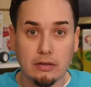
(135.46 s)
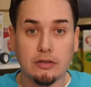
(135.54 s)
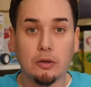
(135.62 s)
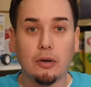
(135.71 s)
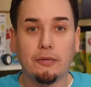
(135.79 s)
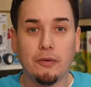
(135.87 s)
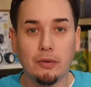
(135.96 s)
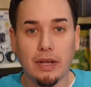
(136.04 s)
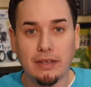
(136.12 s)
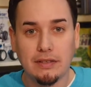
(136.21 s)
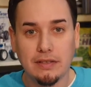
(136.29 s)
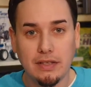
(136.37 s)
So if you'd
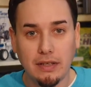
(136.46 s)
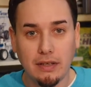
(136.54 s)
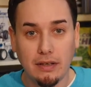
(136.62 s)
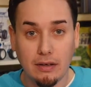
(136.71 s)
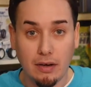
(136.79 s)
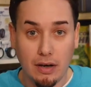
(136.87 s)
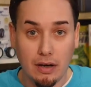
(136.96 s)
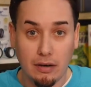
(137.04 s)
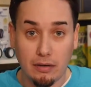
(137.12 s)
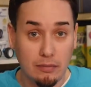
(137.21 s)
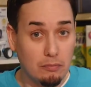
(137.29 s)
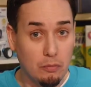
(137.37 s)
like to see
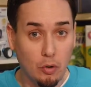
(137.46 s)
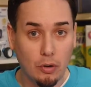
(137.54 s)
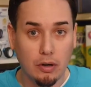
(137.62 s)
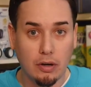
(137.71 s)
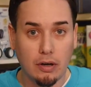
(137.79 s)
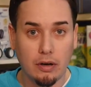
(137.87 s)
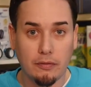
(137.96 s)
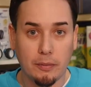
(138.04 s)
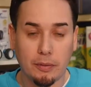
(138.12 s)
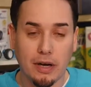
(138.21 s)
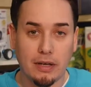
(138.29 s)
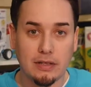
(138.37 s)
more of the
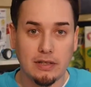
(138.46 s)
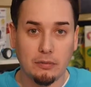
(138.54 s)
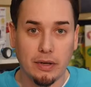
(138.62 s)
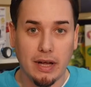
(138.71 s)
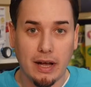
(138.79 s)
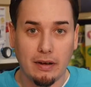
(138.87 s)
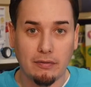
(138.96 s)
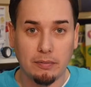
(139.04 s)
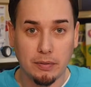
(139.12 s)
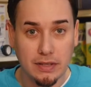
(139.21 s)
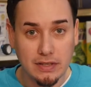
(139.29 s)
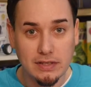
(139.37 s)
products that we have,
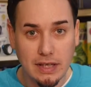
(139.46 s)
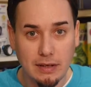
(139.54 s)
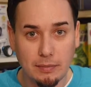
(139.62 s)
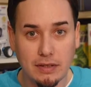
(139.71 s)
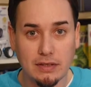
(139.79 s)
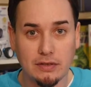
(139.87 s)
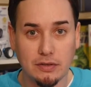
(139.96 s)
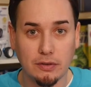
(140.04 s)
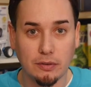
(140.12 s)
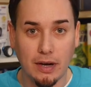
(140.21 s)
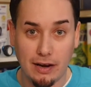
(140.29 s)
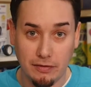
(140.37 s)
please stop
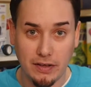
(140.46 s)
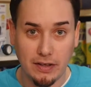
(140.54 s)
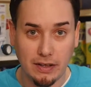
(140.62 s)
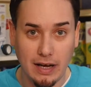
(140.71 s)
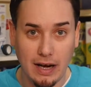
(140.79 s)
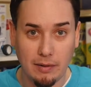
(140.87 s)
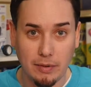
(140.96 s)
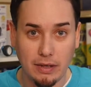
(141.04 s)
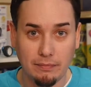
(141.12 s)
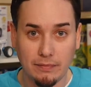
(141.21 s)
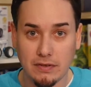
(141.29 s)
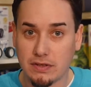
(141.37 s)
into Everything
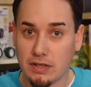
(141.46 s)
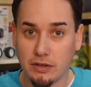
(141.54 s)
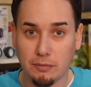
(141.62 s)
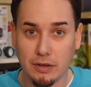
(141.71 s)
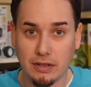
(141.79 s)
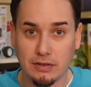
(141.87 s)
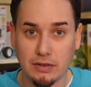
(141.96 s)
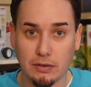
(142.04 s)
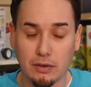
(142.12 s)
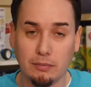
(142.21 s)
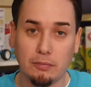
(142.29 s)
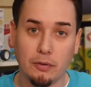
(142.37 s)
Hobby in southern
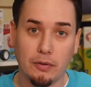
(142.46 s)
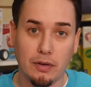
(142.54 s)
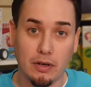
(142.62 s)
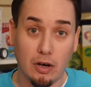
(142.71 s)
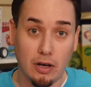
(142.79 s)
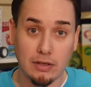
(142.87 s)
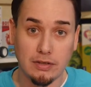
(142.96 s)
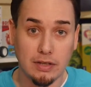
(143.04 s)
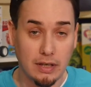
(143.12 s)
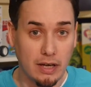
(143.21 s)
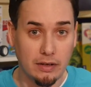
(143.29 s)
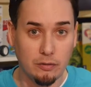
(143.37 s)
Minnesota, both in
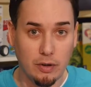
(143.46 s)
Austin and